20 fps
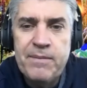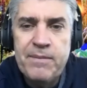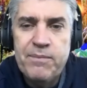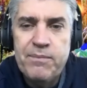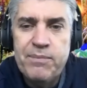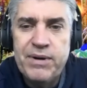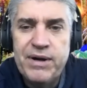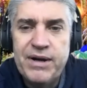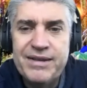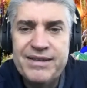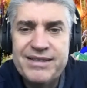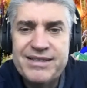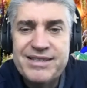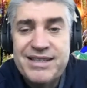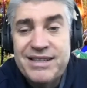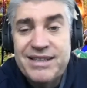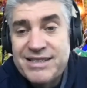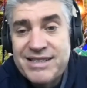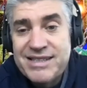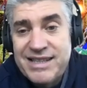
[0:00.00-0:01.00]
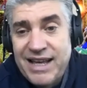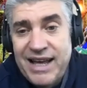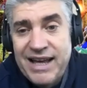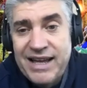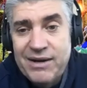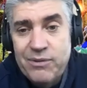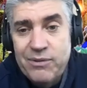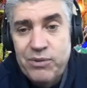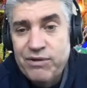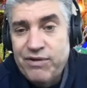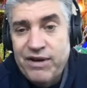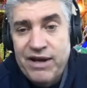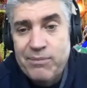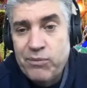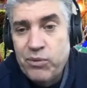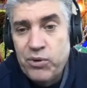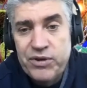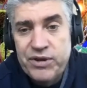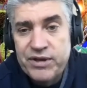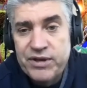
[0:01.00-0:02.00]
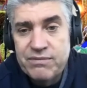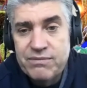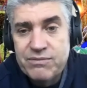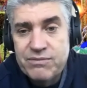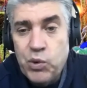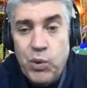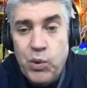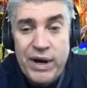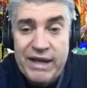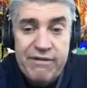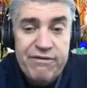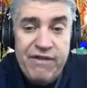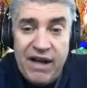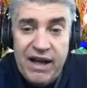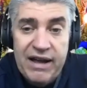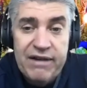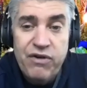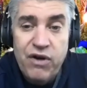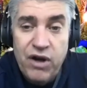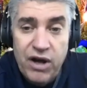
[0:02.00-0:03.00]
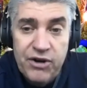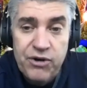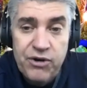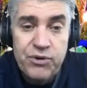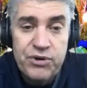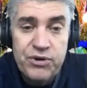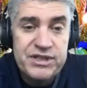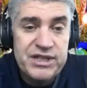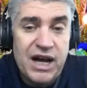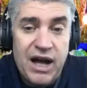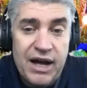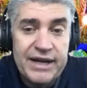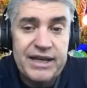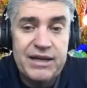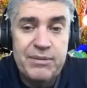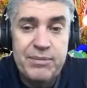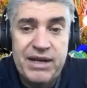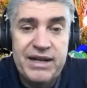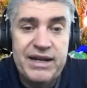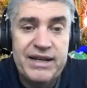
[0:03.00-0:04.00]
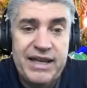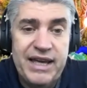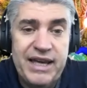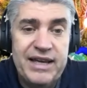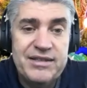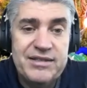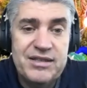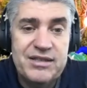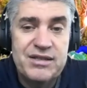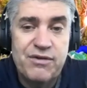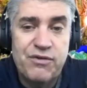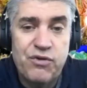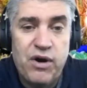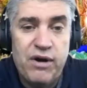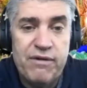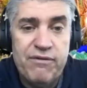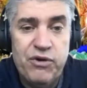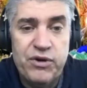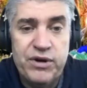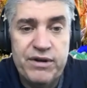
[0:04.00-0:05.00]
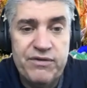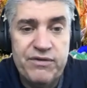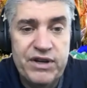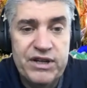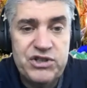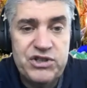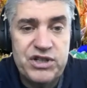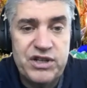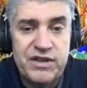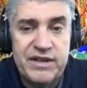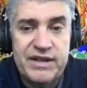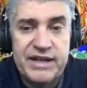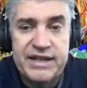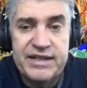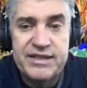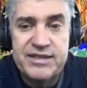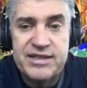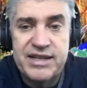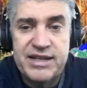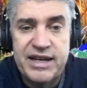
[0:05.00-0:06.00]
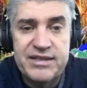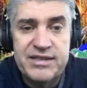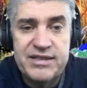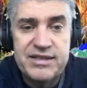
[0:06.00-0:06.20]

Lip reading: But since then, we've had more than 2,500 documented cases of wrongful conviction in the United States.